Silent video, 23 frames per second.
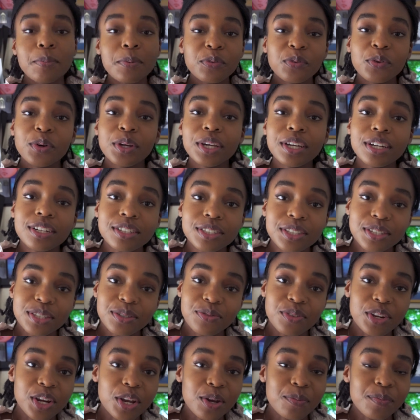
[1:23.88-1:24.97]
before we get on to this
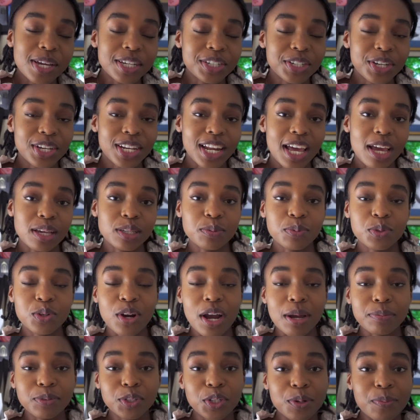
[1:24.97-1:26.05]
video, make sure you like,
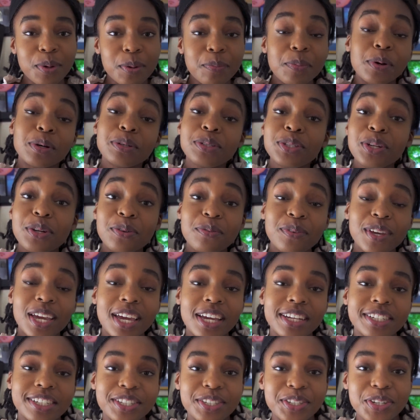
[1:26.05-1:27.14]
subscribe, turn on my post
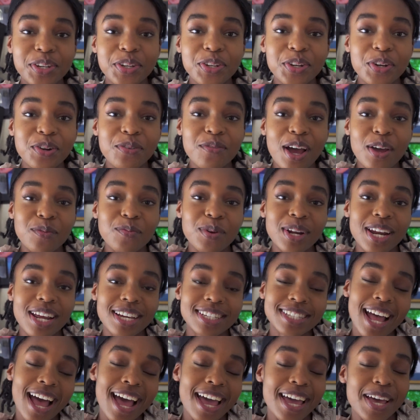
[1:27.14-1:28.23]
notifications so you're notified when
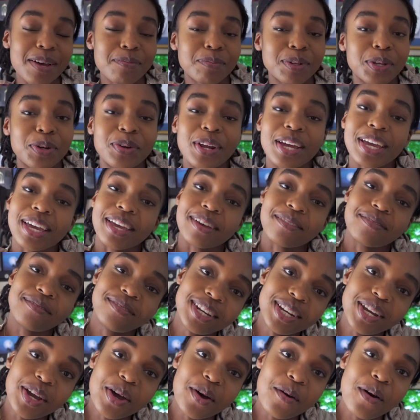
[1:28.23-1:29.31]
next I upload a
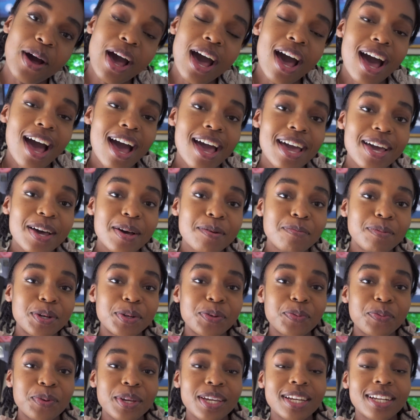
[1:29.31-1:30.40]
video. I
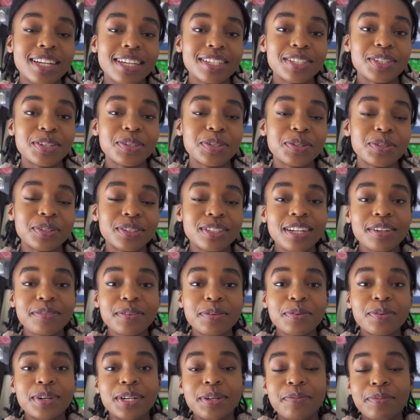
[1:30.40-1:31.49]
upload weekly, so you'll never
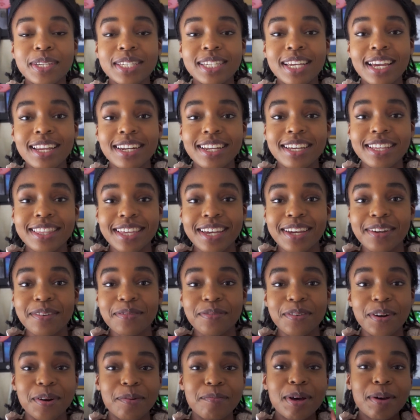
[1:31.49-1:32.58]
want to miss anything
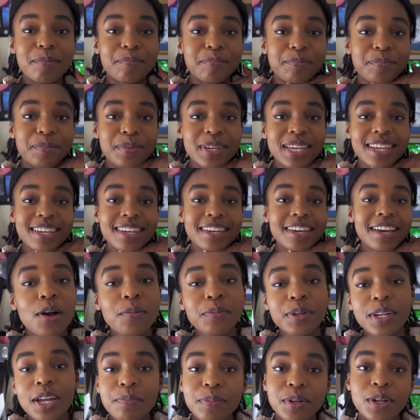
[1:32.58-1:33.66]
from me.
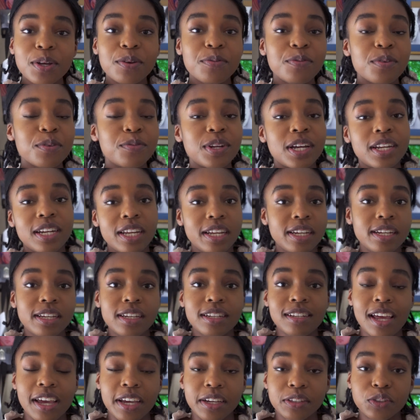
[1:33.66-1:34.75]
Comment down below if you've done any
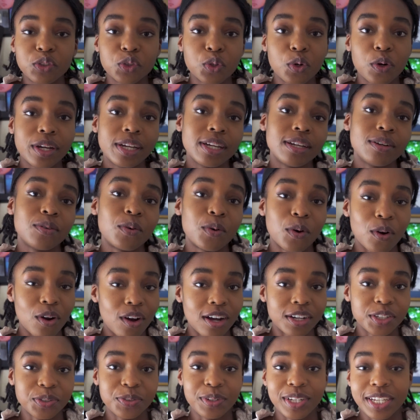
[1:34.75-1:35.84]
drawing or
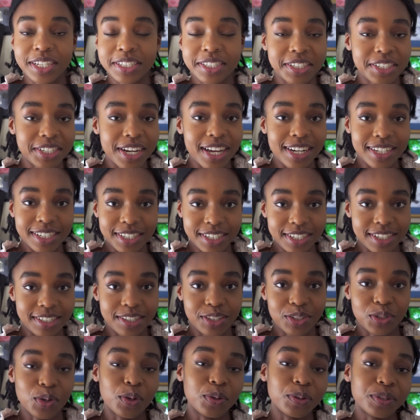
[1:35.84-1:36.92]
art related challenges
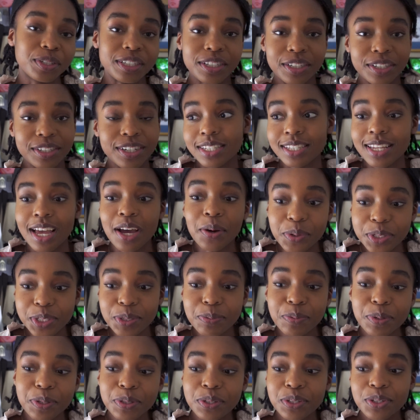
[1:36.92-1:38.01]
this whole year. Because I was
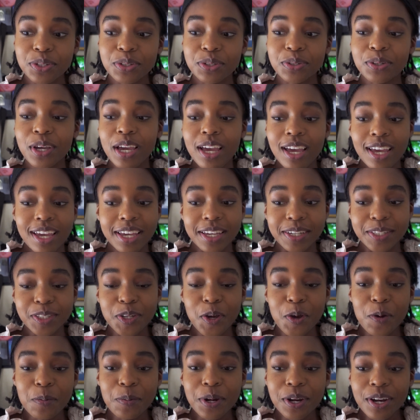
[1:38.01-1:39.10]
supposed to do
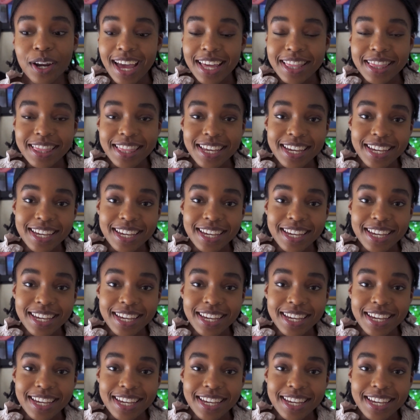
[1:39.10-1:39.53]
Inktober and